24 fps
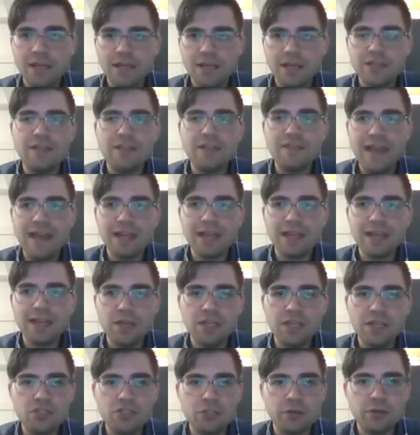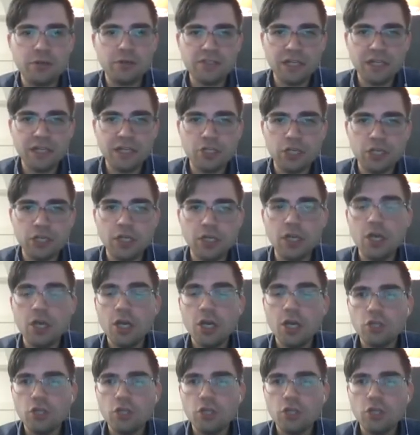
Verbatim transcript: is in that committee's jurisdiction,